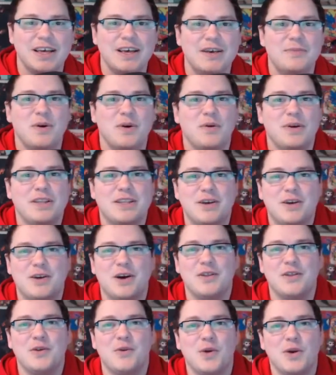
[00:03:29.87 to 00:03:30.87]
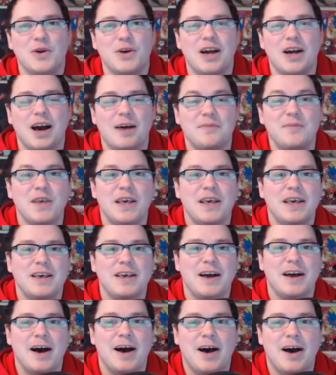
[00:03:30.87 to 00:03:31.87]
but we took on the World Cup.
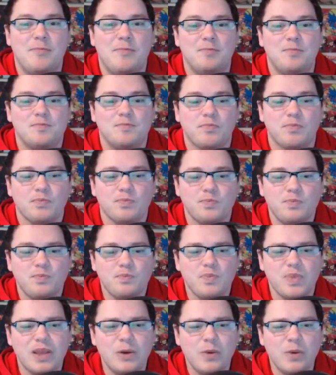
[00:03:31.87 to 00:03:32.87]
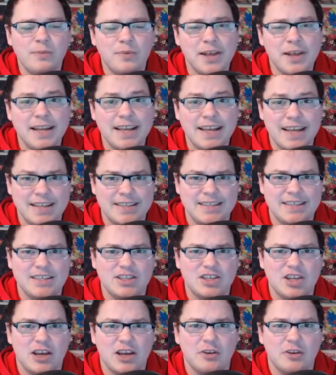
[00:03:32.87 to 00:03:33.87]
We played against
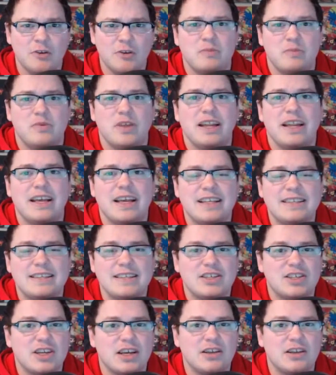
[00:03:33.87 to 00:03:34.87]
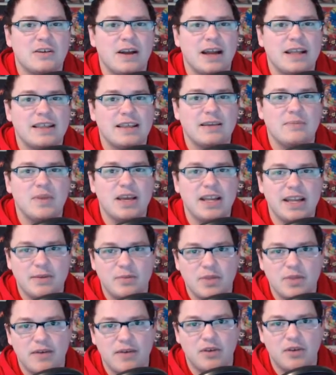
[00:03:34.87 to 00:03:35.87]
each other. We played against each other at the
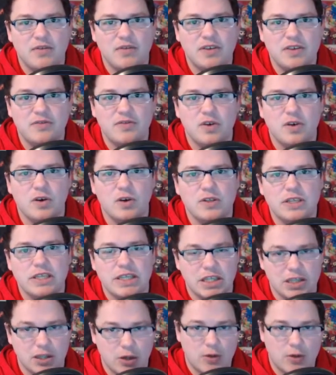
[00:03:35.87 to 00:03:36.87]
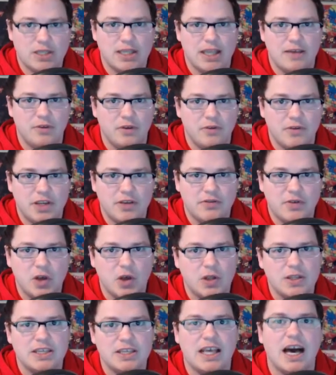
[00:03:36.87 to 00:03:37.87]
medium level of difficulty, the lowest level of
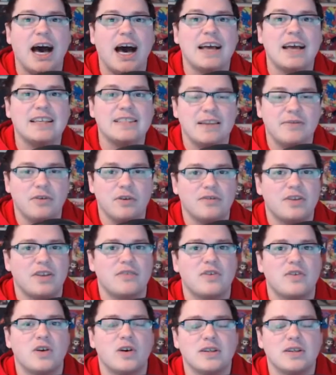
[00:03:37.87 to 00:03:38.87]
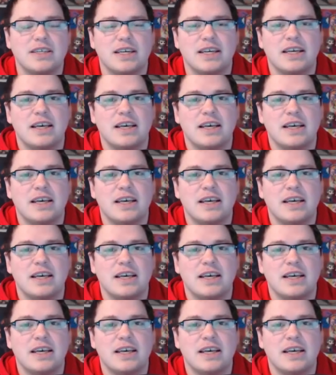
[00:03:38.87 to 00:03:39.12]
difficulty, the highest level of difficulty.